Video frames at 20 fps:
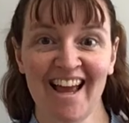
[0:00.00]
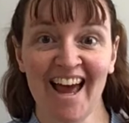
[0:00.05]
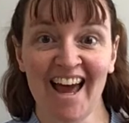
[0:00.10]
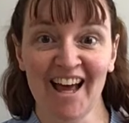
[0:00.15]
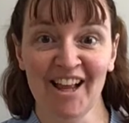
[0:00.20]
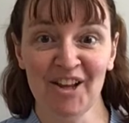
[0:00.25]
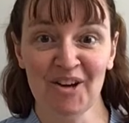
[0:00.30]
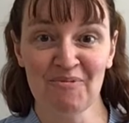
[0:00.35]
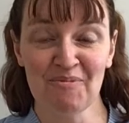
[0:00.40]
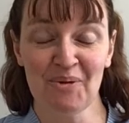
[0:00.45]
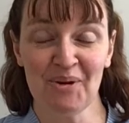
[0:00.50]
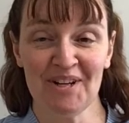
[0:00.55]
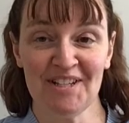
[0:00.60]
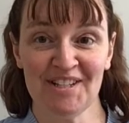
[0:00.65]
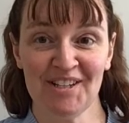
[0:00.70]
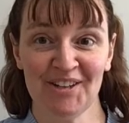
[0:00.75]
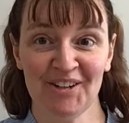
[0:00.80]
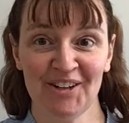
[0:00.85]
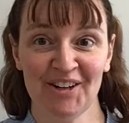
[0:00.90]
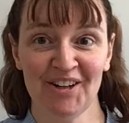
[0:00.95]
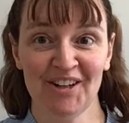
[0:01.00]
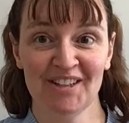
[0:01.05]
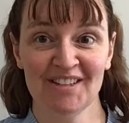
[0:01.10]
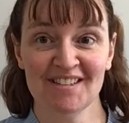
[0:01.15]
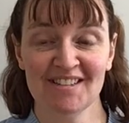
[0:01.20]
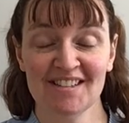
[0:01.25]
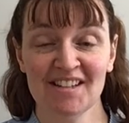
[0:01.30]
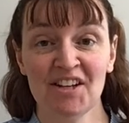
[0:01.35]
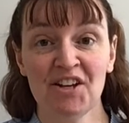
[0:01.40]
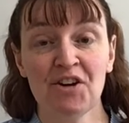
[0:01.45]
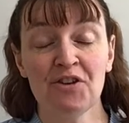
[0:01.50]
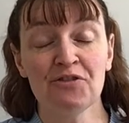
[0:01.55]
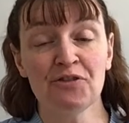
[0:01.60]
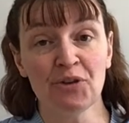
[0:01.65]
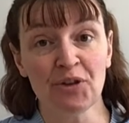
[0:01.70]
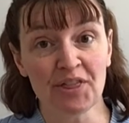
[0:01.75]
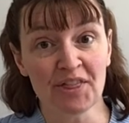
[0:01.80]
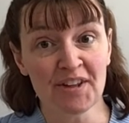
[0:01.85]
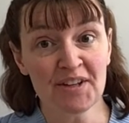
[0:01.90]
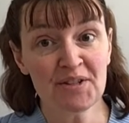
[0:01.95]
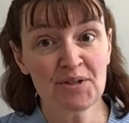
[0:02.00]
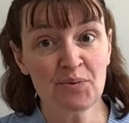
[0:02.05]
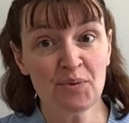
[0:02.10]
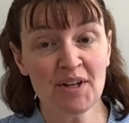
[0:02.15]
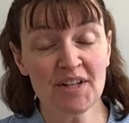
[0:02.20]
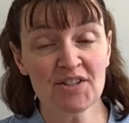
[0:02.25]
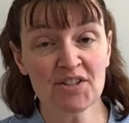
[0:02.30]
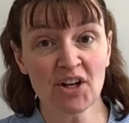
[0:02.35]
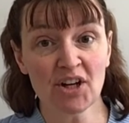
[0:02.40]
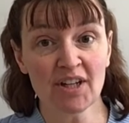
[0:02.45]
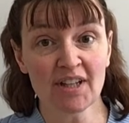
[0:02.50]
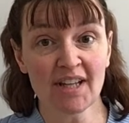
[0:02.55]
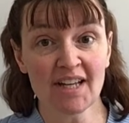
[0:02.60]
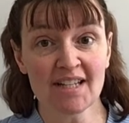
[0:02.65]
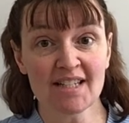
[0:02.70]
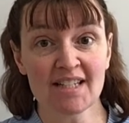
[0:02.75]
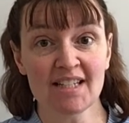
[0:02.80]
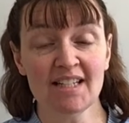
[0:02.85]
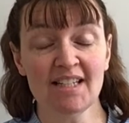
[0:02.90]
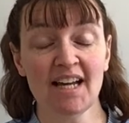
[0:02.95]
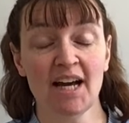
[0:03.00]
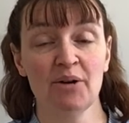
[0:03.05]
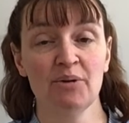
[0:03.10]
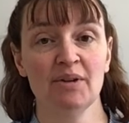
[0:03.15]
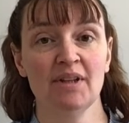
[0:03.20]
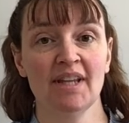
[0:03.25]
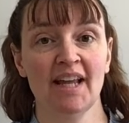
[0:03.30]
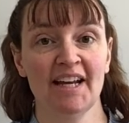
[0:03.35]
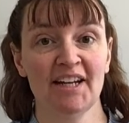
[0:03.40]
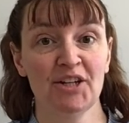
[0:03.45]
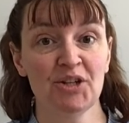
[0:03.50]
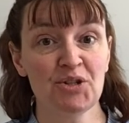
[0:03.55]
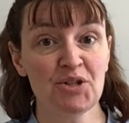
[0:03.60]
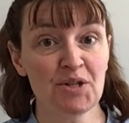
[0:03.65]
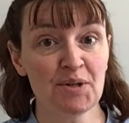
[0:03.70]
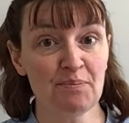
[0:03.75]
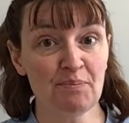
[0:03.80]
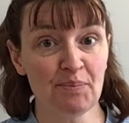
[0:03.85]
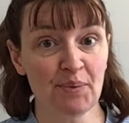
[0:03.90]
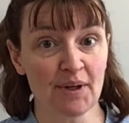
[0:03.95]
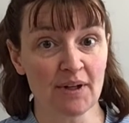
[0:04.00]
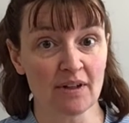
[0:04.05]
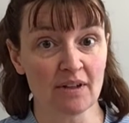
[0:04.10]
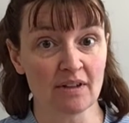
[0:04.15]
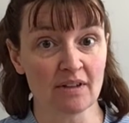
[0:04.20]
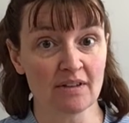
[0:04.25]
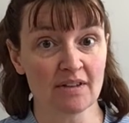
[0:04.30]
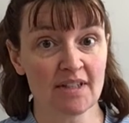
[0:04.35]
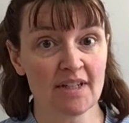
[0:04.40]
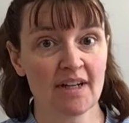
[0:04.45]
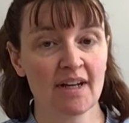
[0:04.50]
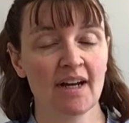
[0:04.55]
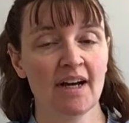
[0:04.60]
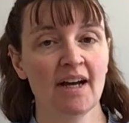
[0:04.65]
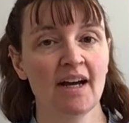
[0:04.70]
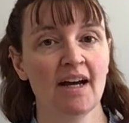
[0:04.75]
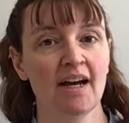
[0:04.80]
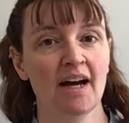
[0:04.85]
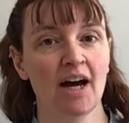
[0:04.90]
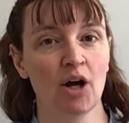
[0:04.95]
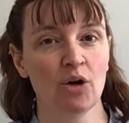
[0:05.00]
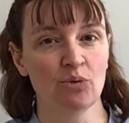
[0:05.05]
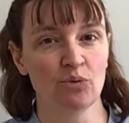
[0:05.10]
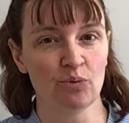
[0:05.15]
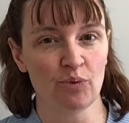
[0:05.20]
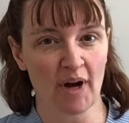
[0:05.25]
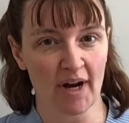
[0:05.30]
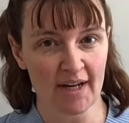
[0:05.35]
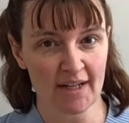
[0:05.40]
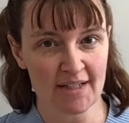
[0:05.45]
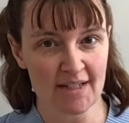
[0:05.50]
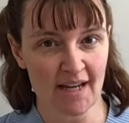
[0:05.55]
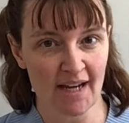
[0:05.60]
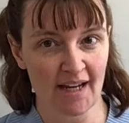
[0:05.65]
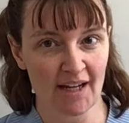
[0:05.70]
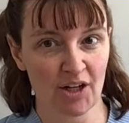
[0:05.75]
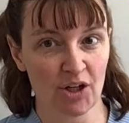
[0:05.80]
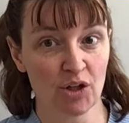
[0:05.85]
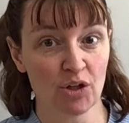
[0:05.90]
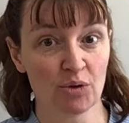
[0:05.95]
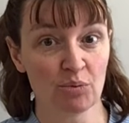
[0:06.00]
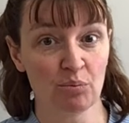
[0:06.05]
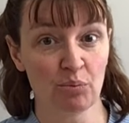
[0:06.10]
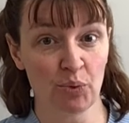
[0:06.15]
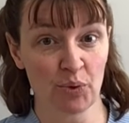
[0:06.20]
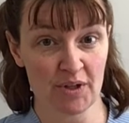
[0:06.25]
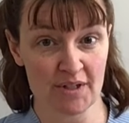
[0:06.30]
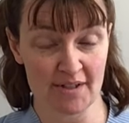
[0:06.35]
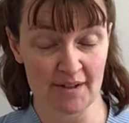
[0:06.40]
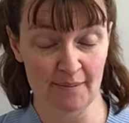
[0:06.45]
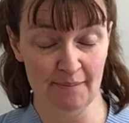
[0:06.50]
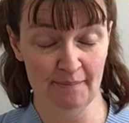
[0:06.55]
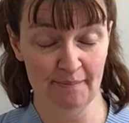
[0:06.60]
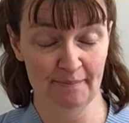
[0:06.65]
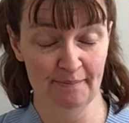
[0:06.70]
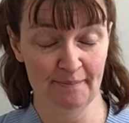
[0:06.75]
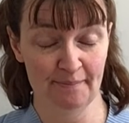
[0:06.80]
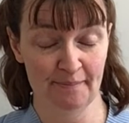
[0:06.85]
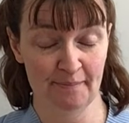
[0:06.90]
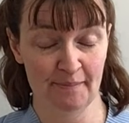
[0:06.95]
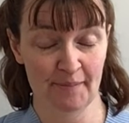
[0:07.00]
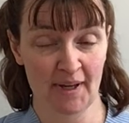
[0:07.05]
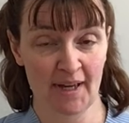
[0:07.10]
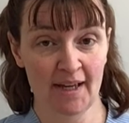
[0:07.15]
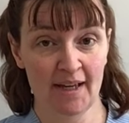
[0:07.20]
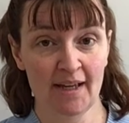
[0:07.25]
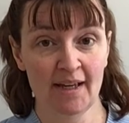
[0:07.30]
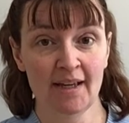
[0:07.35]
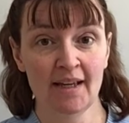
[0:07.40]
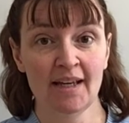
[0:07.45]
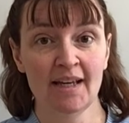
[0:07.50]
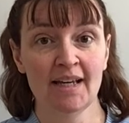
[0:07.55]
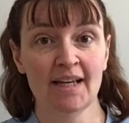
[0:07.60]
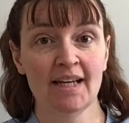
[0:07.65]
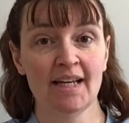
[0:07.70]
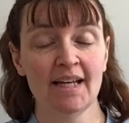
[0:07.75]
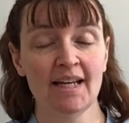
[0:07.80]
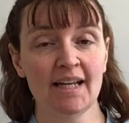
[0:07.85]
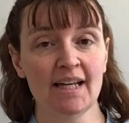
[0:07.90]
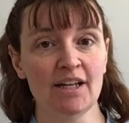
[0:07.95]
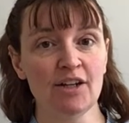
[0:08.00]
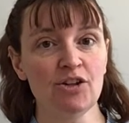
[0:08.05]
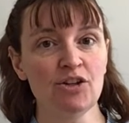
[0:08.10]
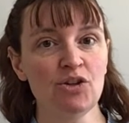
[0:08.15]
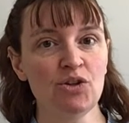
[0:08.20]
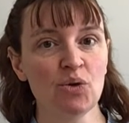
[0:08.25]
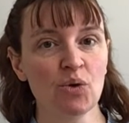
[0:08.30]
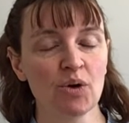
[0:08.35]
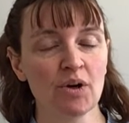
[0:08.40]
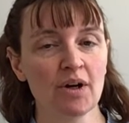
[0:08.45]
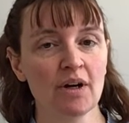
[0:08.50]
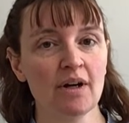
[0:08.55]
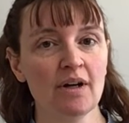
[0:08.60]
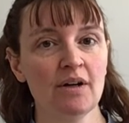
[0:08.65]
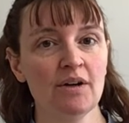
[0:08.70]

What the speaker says: Hello boys and girls. For this week's art lesson, I would like you to build a rectangular prism. In your